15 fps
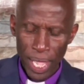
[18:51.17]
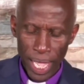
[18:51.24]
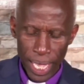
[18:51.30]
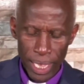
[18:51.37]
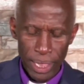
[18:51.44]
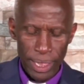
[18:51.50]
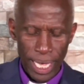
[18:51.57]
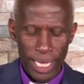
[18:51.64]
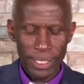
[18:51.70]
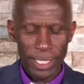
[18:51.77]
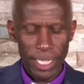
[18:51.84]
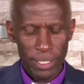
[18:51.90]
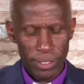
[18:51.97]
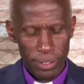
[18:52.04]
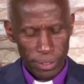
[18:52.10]
And that
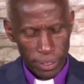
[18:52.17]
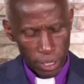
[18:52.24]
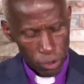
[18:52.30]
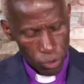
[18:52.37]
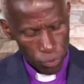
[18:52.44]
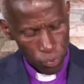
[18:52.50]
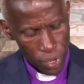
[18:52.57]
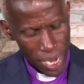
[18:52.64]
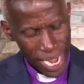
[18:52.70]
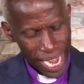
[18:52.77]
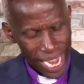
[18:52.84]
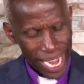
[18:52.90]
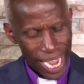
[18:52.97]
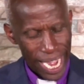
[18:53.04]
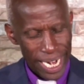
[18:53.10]
itself
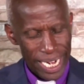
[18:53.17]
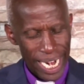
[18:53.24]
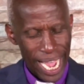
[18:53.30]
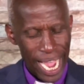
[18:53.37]
can